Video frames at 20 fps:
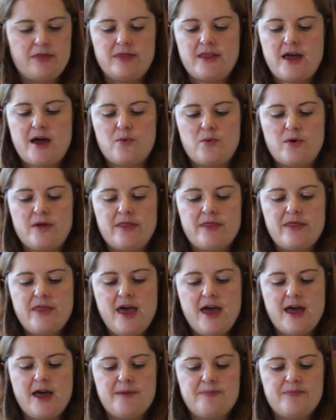That one
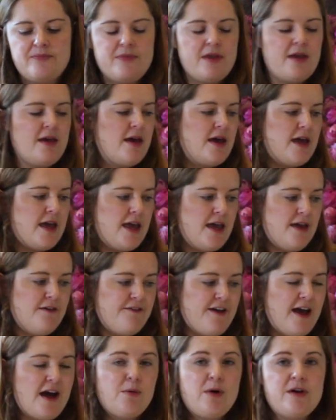there.
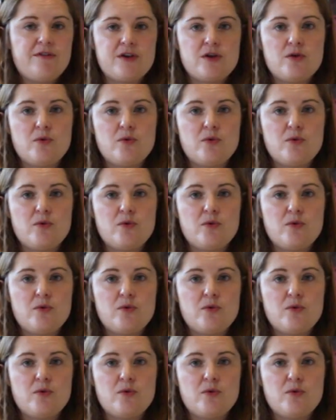If, however,